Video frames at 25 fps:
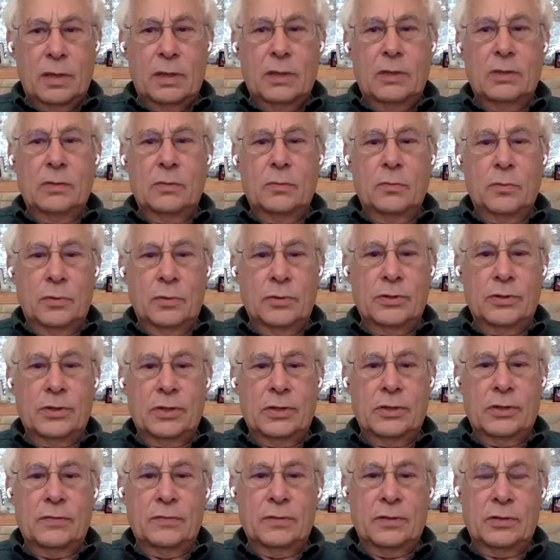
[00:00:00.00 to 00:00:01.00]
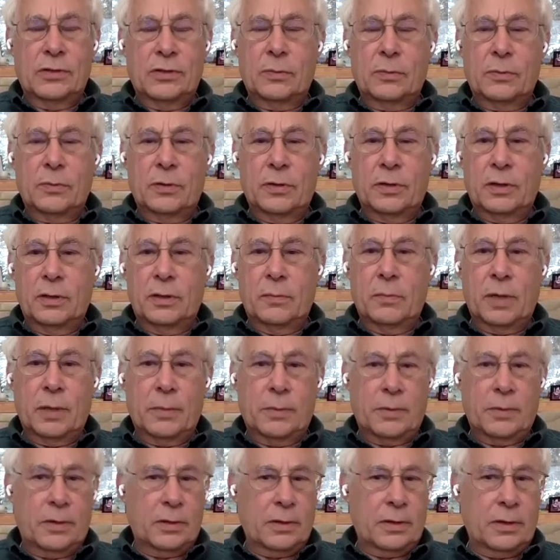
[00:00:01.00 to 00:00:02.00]
be some real sense of discipline and
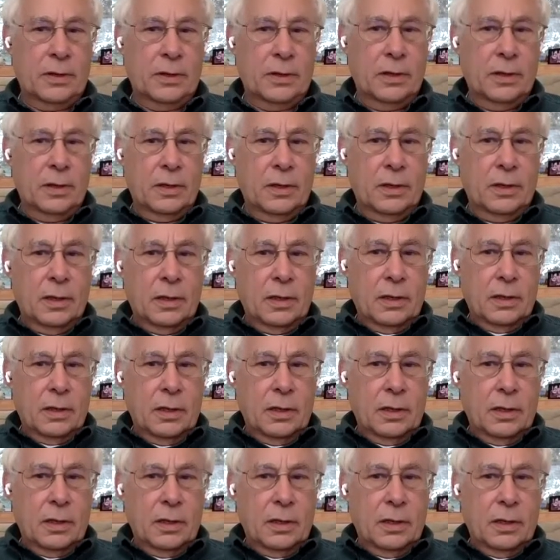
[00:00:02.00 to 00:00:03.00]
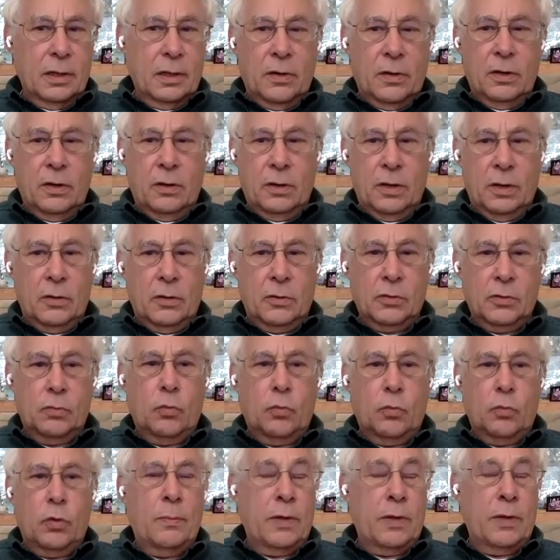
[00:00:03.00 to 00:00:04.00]
public spirit here that goes
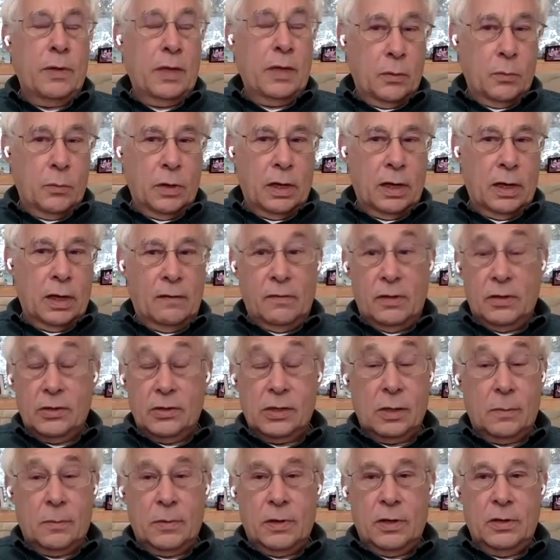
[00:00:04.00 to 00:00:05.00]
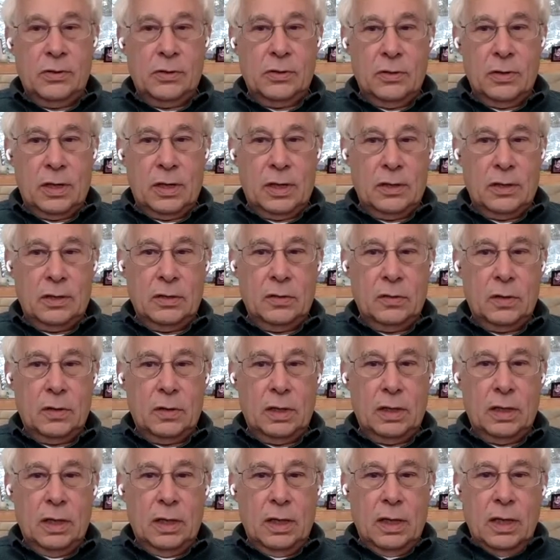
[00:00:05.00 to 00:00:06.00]
way beyond what any of these companies are yet
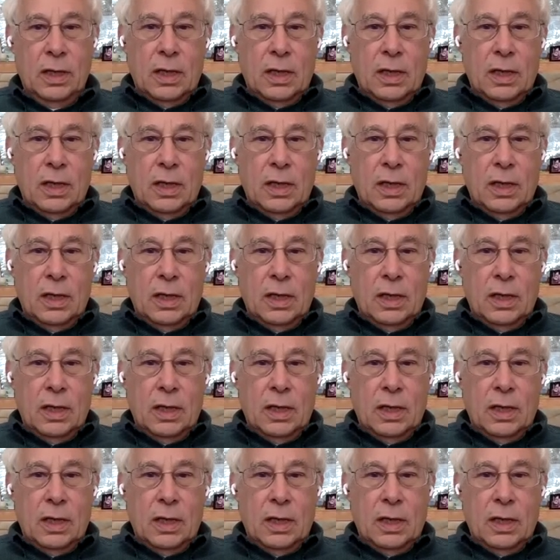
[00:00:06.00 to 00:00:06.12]
doing.